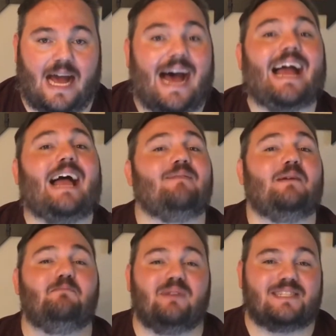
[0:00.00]
I have
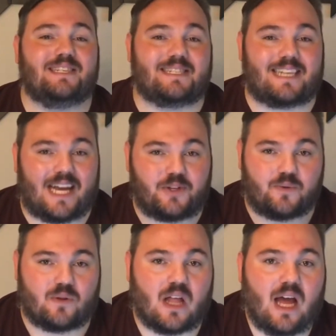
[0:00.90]
a busy
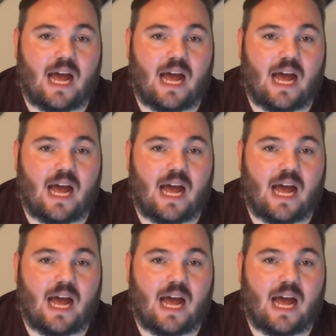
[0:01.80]
schedule.